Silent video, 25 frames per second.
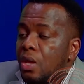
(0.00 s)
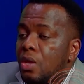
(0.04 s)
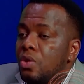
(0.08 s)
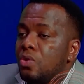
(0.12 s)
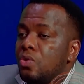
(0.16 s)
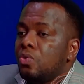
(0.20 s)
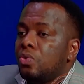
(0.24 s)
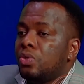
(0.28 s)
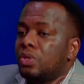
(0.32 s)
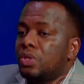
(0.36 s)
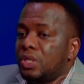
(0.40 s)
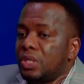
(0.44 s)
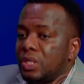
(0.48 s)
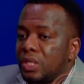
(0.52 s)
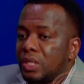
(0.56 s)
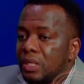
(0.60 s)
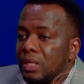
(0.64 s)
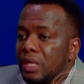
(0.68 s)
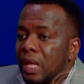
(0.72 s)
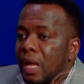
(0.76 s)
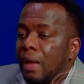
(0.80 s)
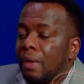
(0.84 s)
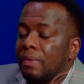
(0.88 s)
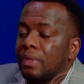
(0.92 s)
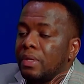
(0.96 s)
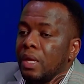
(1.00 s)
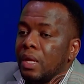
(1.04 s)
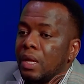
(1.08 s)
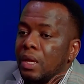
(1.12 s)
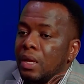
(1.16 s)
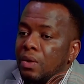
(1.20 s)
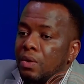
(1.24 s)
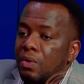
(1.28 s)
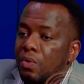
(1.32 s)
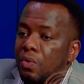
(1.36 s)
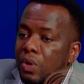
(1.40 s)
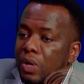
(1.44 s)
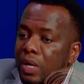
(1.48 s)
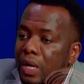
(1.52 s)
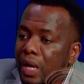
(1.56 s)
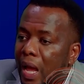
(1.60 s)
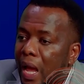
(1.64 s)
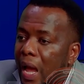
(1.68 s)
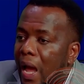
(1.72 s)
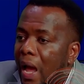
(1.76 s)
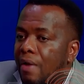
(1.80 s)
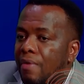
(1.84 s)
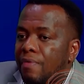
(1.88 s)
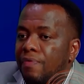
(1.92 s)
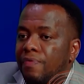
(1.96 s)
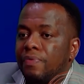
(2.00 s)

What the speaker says: You see that we have